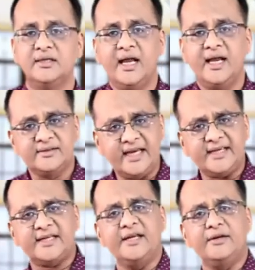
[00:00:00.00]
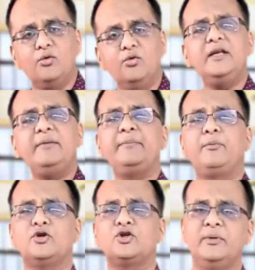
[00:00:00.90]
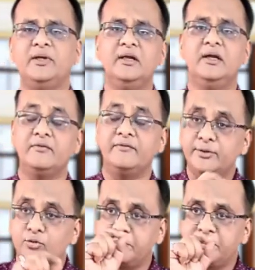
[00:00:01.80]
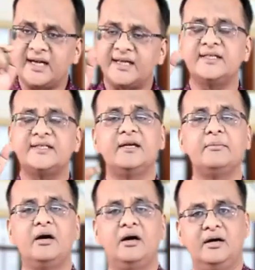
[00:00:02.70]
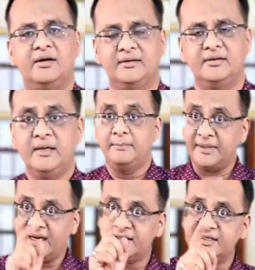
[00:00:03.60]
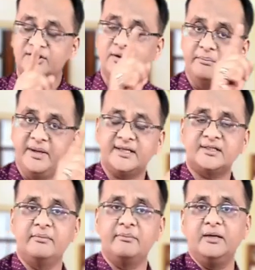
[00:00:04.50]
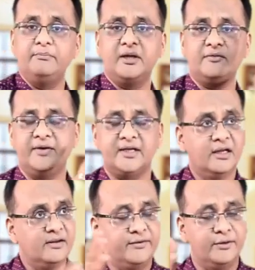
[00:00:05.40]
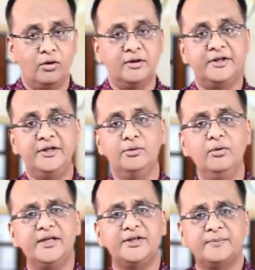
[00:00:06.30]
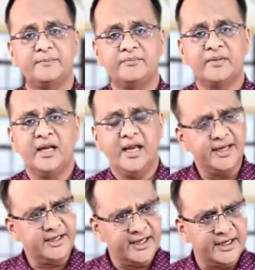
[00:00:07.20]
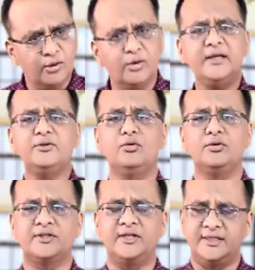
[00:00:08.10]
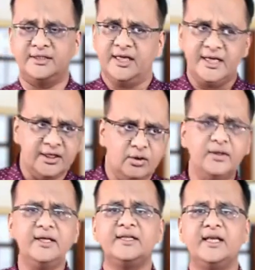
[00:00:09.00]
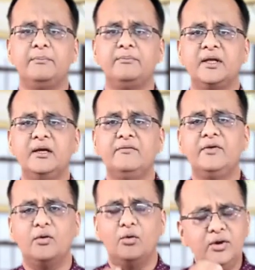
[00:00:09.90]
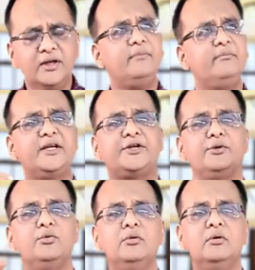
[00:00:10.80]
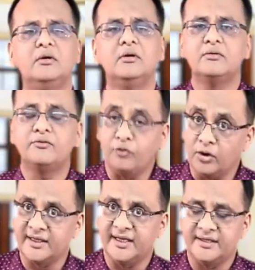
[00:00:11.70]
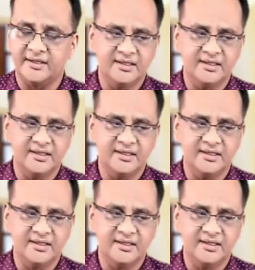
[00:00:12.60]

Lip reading: and that can only be possible when you practice them hard. Practice makes a man perfect, we already know it. And ignoring those things, ignoring them will only make you forget